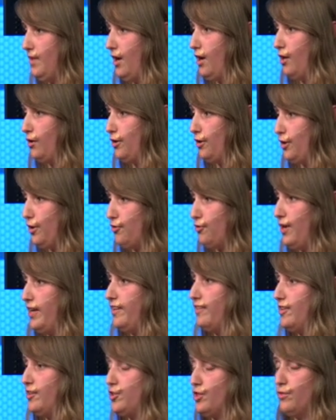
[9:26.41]
alert
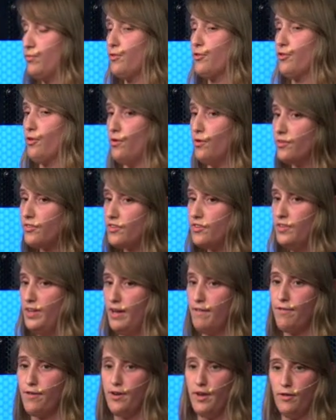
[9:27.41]
transition result,
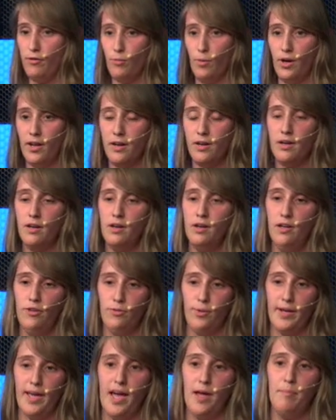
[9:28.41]
if there is one.
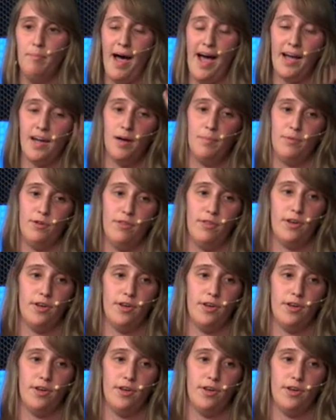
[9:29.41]
So again, back up to the